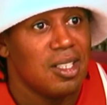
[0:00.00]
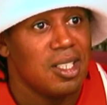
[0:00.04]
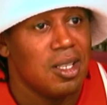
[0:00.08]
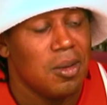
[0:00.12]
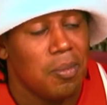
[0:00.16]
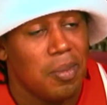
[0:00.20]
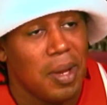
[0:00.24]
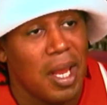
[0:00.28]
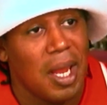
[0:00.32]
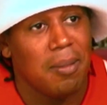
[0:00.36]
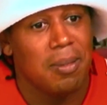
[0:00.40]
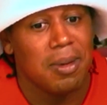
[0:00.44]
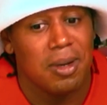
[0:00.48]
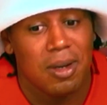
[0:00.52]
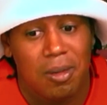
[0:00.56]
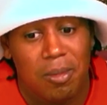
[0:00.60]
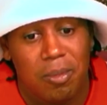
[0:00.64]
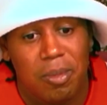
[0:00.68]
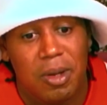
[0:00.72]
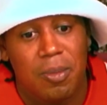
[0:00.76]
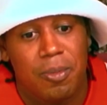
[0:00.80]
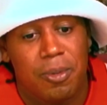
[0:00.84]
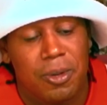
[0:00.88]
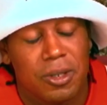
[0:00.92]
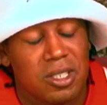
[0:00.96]
To be able to
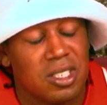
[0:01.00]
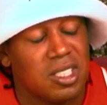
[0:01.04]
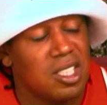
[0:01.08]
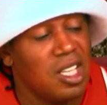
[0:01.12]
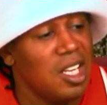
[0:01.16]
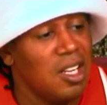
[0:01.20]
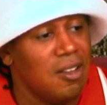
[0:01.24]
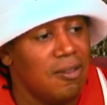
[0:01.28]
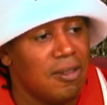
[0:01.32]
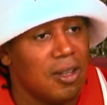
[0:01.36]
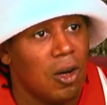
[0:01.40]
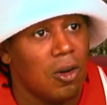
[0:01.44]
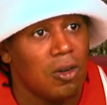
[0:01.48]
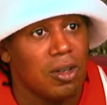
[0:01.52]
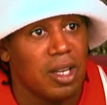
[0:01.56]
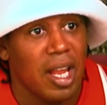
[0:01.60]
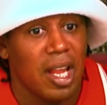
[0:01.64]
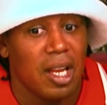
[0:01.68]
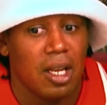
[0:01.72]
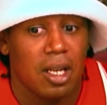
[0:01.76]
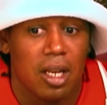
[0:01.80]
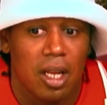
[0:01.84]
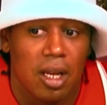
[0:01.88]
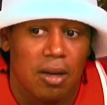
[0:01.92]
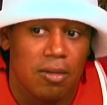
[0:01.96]
be perceived on
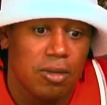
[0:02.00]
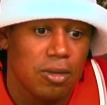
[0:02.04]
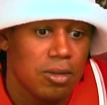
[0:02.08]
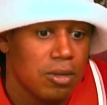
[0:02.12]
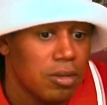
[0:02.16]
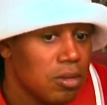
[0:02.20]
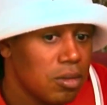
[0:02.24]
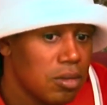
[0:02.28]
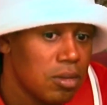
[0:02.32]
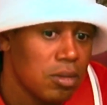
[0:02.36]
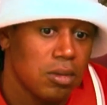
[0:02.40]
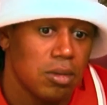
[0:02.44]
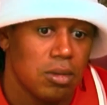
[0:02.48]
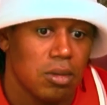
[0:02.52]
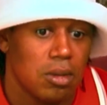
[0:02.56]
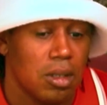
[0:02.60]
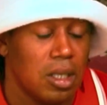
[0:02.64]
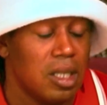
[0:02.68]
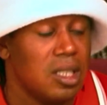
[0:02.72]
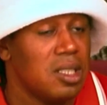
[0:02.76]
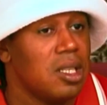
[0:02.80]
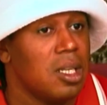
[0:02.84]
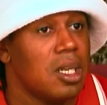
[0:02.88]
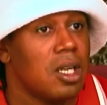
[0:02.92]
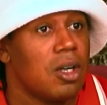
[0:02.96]
that level
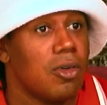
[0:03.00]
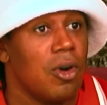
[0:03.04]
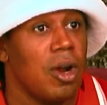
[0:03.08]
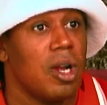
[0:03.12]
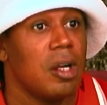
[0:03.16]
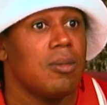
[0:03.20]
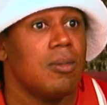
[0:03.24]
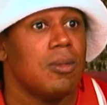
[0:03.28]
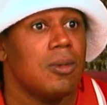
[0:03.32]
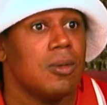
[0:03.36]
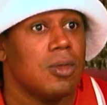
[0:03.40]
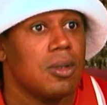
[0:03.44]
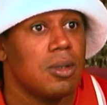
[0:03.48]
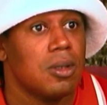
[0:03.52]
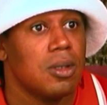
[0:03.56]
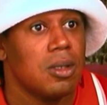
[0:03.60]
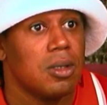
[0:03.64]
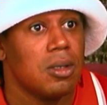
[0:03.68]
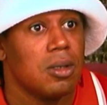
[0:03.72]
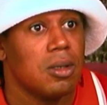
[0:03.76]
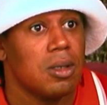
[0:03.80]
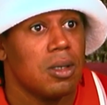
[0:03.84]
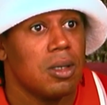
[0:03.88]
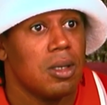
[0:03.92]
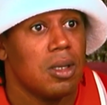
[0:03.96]
is incredible.
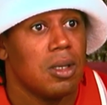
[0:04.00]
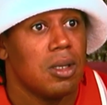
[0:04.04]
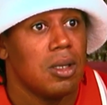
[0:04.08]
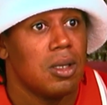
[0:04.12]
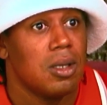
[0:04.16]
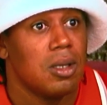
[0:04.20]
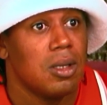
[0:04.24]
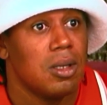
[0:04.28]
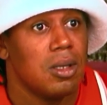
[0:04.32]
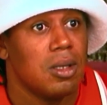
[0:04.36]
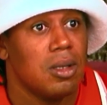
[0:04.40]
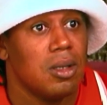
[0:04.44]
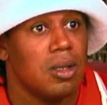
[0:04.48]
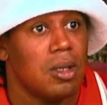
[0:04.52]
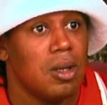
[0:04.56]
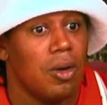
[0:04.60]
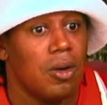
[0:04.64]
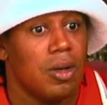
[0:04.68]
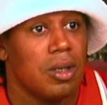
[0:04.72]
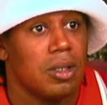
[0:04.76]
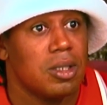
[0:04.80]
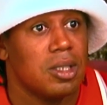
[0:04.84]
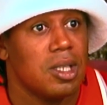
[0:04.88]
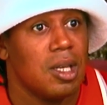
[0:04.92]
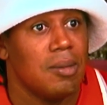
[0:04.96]
You
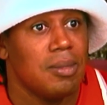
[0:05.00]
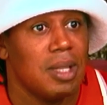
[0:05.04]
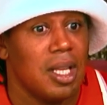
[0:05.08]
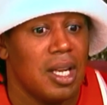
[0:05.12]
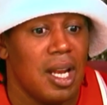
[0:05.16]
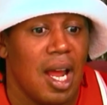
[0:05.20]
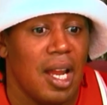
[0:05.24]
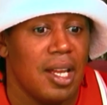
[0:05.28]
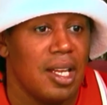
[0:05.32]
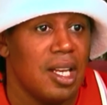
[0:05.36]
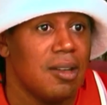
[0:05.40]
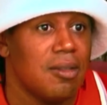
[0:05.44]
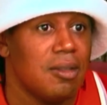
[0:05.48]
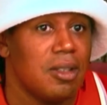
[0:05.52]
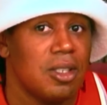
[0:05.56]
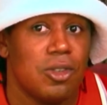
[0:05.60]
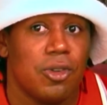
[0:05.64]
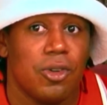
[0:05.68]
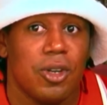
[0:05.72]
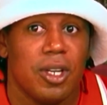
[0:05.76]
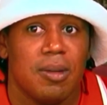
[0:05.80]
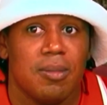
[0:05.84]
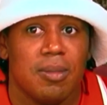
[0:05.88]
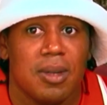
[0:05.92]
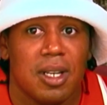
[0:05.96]
know, it's something that I never
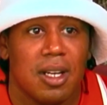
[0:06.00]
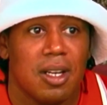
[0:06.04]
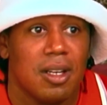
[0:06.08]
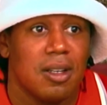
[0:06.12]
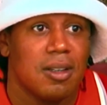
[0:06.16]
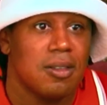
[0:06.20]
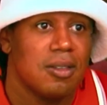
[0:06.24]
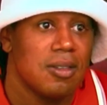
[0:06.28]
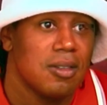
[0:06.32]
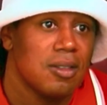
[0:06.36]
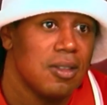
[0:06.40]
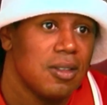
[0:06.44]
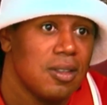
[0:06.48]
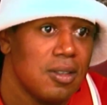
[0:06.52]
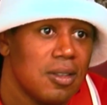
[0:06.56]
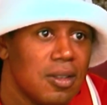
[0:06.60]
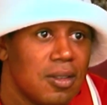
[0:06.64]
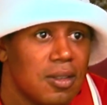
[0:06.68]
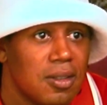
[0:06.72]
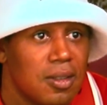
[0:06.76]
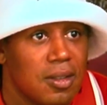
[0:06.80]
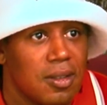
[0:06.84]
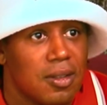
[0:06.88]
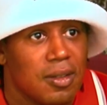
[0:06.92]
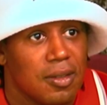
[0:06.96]
dreamed of.
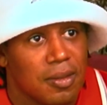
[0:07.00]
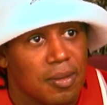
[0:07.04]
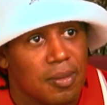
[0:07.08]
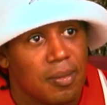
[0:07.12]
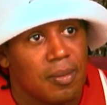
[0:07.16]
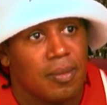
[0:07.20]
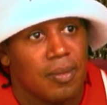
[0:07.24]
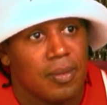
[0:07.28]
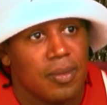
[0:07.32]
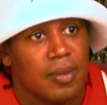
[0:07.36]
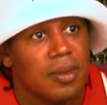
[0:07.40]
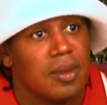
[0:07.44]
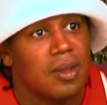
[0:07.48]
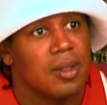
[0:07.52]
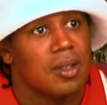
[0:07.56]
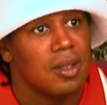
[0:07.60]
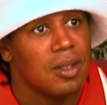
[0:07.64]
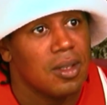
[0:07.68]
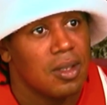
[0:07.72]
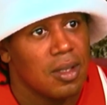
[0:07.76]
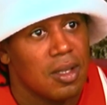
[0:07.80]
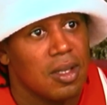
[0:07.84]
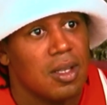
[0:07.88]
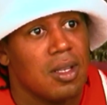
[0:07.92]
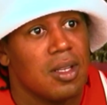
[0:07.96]
That's
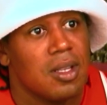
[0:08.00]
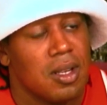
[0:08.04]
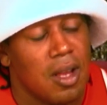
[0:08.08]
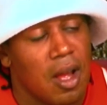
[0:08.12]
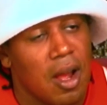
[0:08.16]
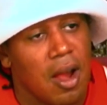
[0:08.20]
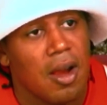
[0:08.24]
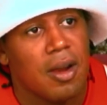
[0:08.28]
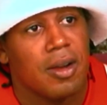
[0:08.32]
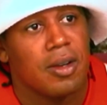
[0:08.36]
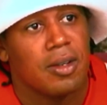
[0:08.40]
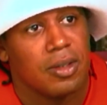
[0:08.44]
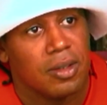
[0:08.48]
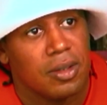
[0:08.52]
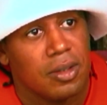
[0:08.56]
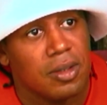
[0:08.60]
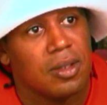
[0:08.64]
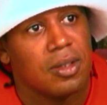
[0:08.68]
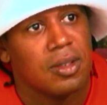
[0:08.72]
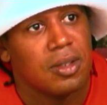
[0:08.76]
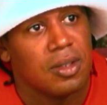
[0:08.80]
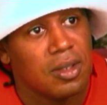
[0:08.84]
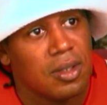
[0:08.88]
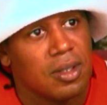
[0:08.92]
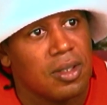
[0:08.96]
hot, man. Yeah. That's
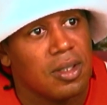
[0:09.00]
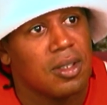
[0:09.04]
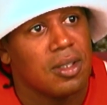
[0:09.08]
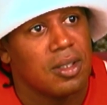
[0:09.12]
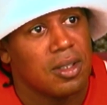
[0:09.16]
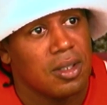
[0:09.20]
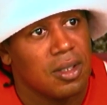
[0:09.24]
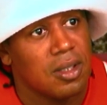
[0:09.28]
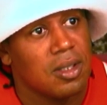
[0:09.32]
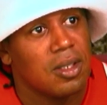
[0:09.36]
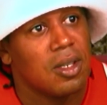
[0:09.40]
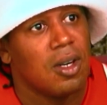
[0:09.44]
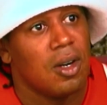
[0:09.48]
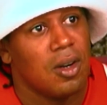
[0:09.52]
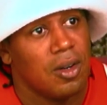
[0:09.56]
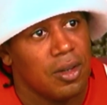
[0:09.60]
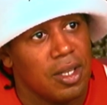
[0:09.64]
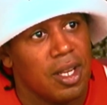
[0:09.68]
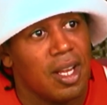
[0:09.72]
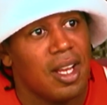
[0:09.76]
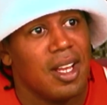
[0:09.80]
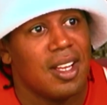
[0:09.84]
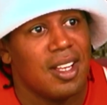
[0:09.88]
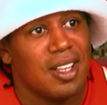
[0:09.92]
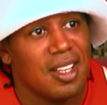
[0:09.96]
refreshing too. Oh yeah.